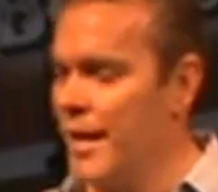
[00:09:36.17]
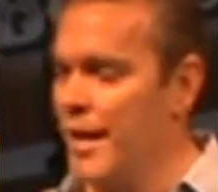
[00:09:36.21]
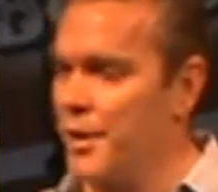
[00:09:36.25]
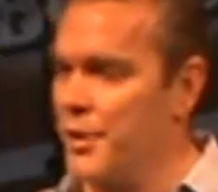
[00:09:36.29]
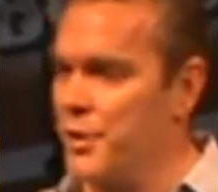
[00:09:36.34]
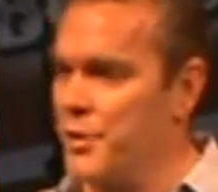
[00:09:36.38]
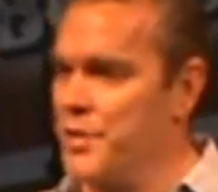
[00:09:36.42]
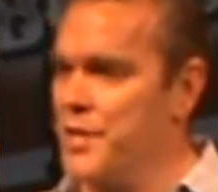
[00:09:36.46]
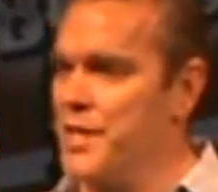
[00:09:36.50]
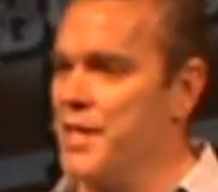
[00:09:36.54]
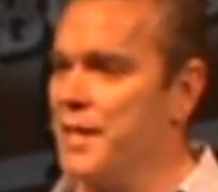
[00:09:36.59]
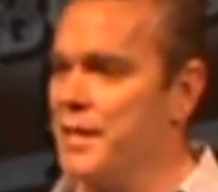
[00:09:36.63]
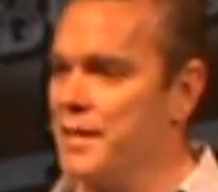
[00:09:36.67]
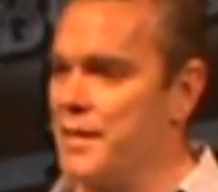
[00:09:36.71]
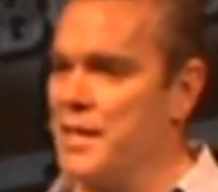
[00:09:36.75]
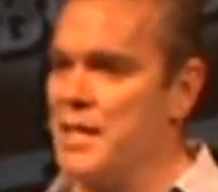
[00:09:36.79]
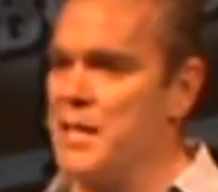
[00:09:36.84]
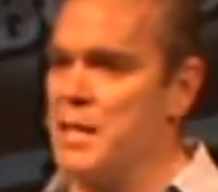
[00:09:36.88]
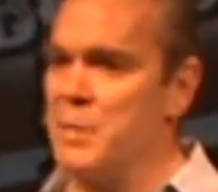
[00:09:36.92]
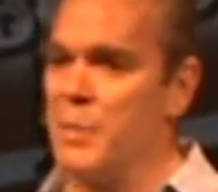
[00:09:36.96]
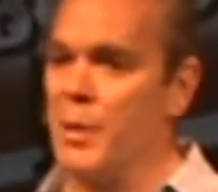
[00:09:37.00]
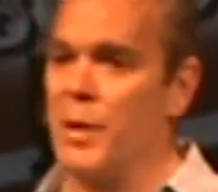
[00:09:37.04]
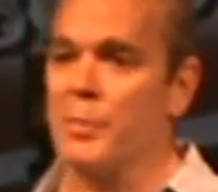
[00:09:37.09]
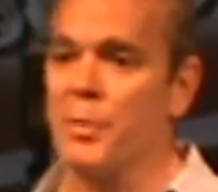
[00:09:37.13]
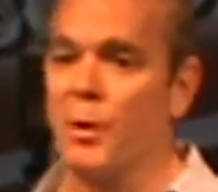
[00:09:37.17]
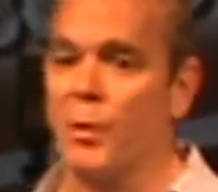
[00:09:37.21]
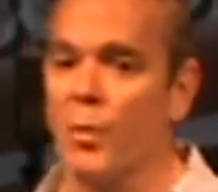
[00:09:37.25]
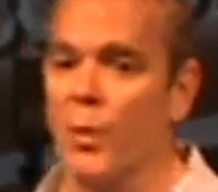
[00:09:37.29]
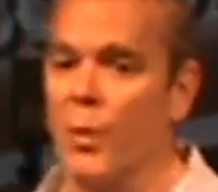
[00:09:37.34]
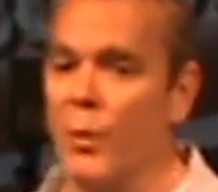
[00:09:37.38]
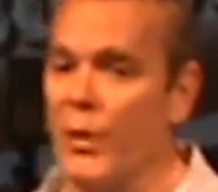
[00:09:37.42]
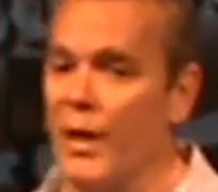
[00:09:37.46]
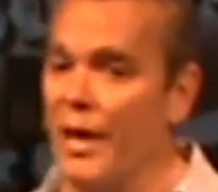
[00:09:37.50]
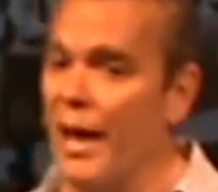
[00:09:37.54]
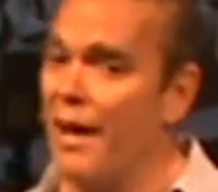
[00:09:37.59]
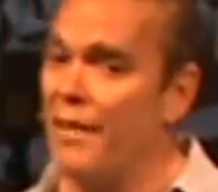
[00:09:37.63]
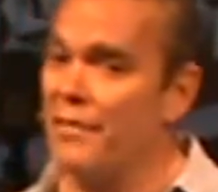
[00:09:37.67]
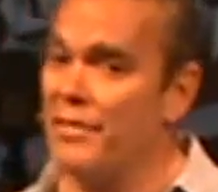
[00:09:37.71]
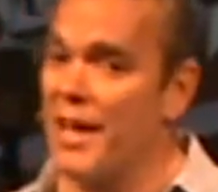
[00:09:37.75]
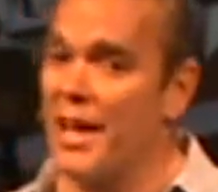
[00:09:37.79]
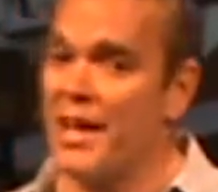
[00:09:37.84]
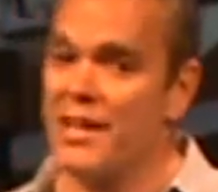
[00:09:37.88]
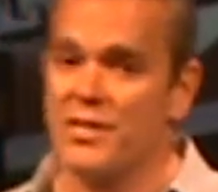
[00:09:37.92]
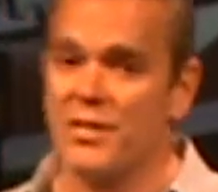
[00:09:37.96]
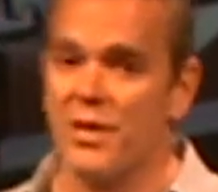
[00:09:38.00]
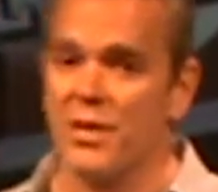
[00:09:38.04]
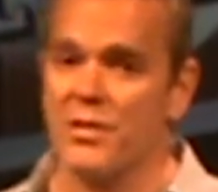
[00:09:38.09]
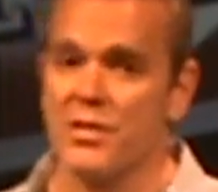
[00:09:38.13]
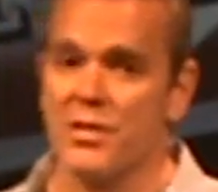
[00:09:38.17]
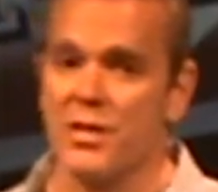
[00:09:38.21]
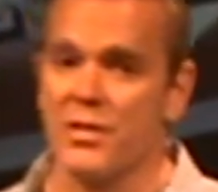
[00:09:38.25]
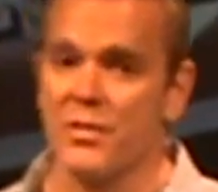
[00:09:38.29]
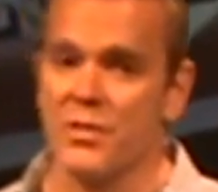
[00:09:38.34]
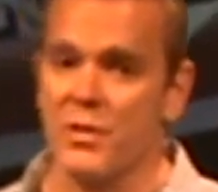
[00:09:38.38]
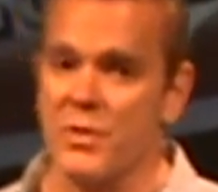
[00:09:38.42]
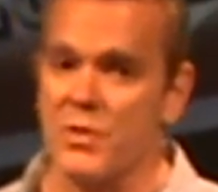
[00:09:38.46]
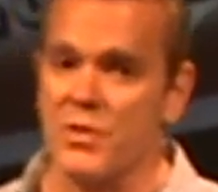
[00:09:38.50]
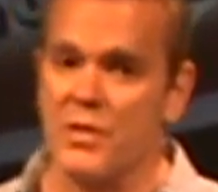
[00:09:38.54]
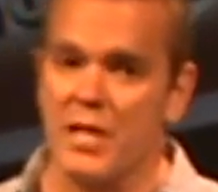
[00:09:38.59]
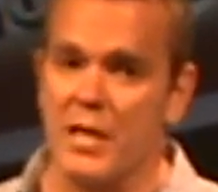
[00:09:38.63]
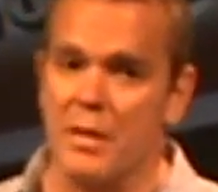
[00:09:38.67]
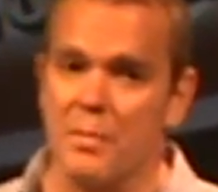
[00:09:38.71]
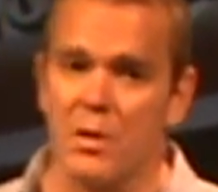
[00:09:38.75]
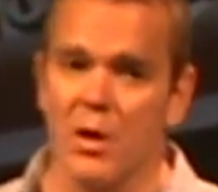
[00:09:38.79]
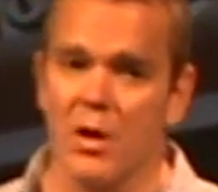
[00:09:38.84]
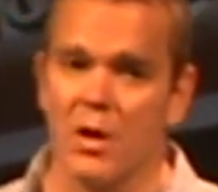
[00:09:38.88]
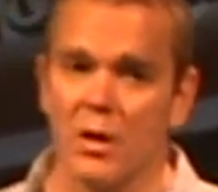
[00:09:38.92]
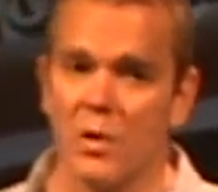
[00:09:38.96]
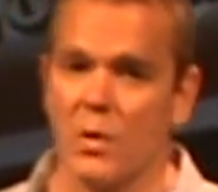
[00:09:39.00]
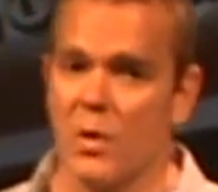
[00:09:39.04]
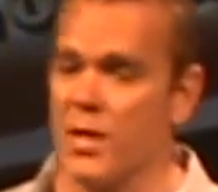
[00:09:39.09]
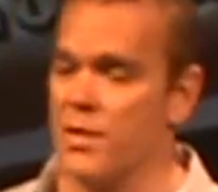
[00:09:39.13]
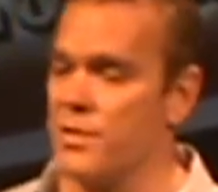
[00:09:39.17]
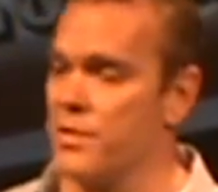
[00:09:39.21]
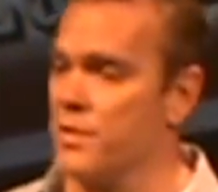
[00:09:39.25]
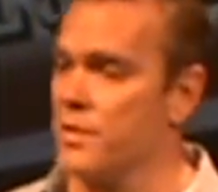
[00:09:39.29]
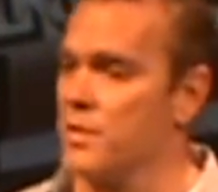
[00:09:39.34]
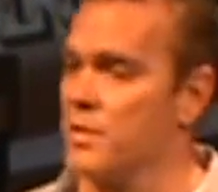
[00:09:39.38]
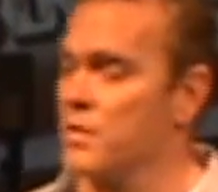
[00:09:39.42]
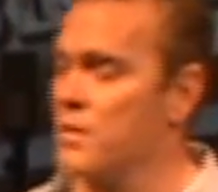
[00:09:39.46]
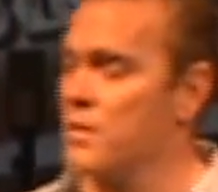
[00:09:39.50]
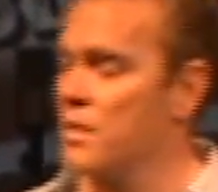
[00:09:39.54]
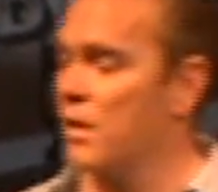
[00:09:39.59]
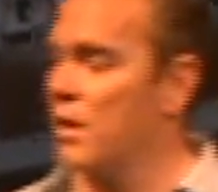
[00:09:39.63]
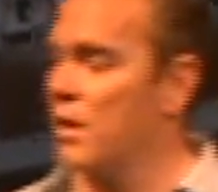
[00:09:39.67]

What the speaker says: and critique these people, but we have to ask ourselves those same hard questions.